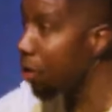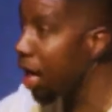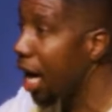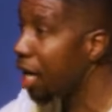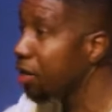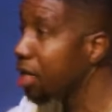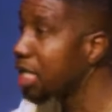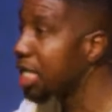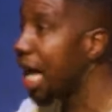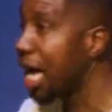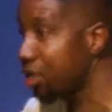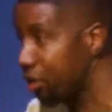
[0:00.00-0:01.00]
we handle this
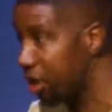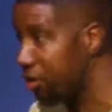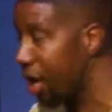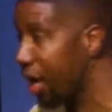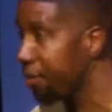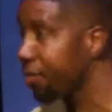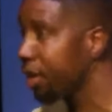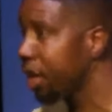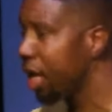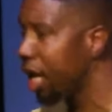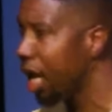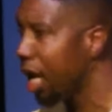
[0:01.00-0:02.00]
naturally, right? Amen.
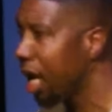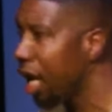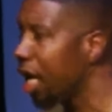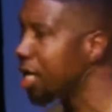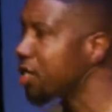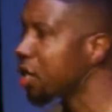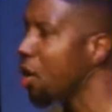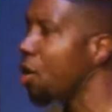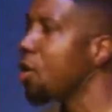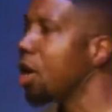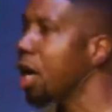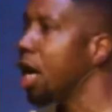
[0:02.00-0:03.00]
And
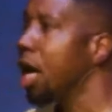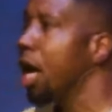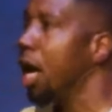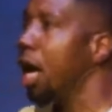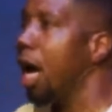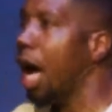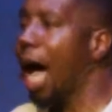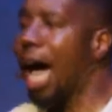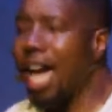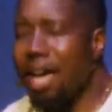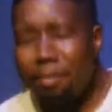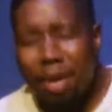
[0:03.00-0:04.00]
so I
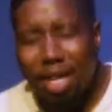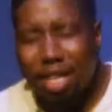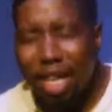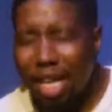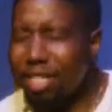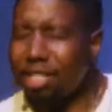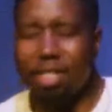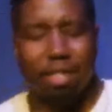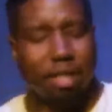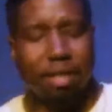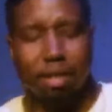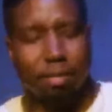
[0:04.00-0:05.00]
hate
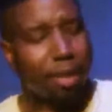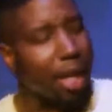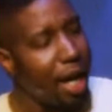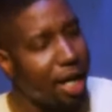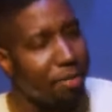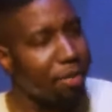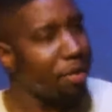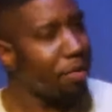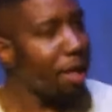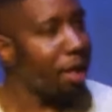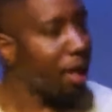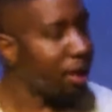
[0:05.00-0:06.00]
medication, but I had to be on
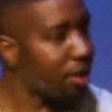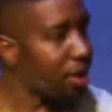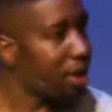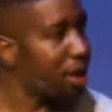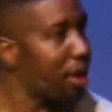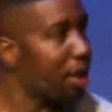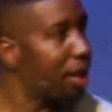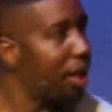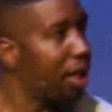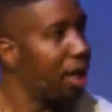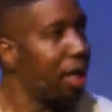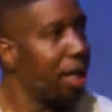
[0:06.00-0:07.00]
medication.
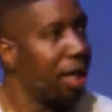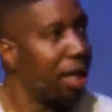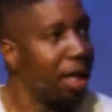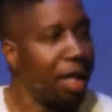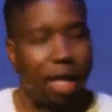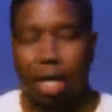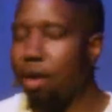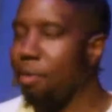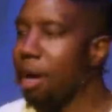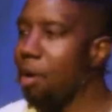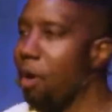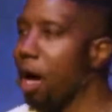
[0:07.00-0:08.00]
And here go
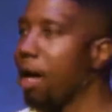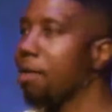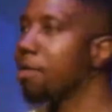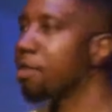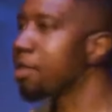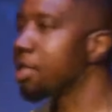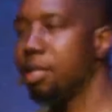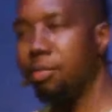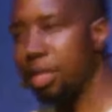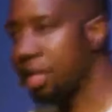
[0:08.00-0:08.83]
my wife. She's been